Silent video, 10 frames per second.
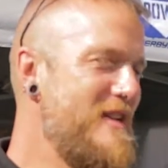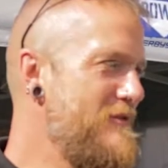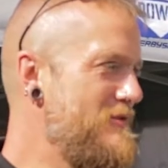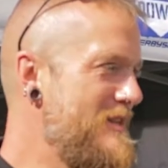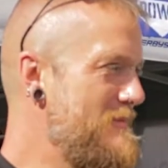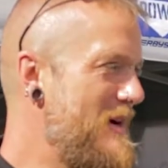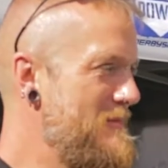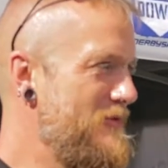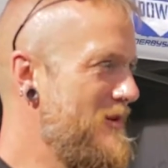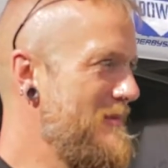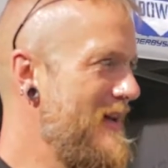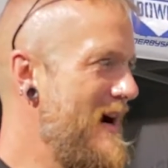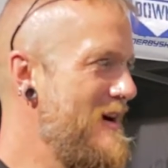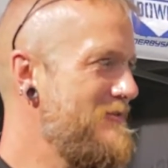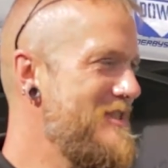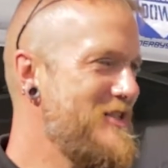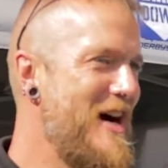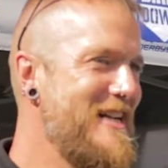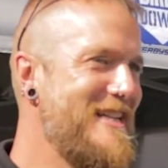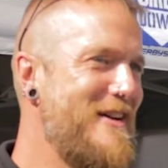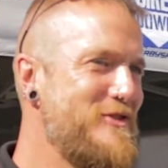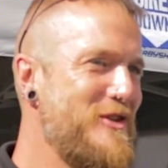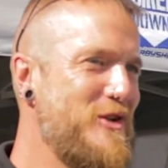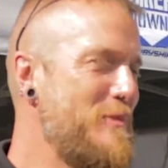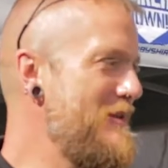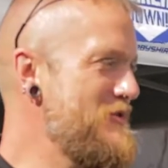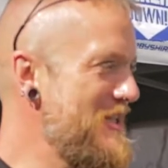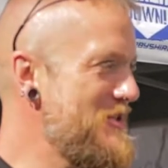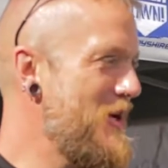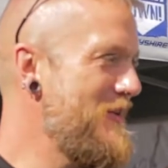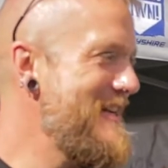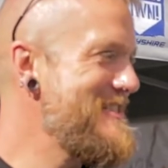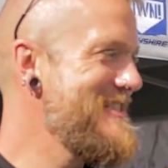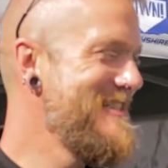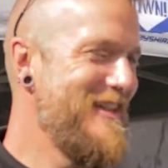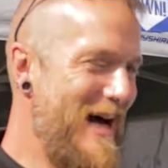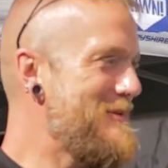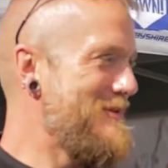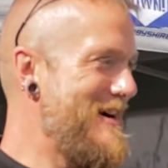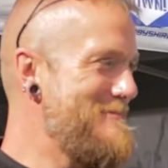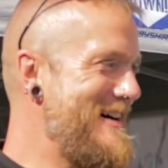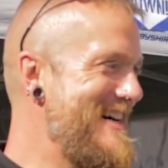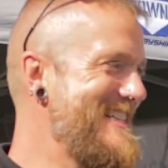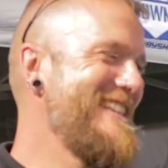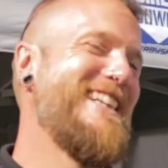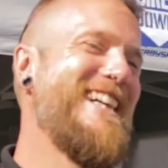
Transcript: Never ridden a bike before in my life. Decided after a couple of gin and tonics, I'm going to ride a bike.